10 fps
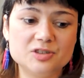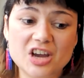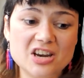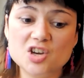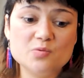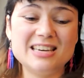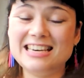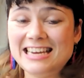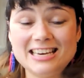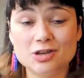
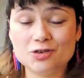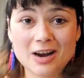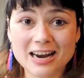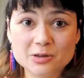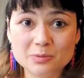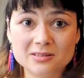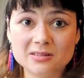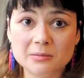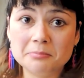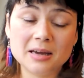genuinely interact
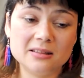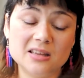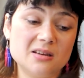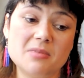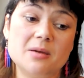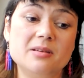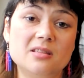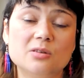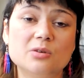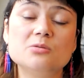with them, and then maybe
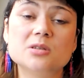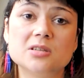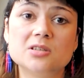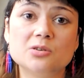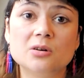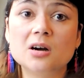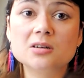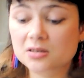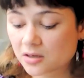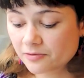they'll notice your
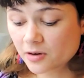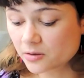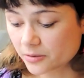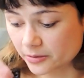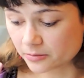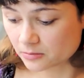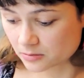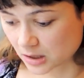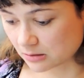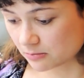art and follow you.
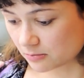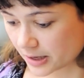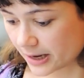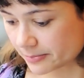That might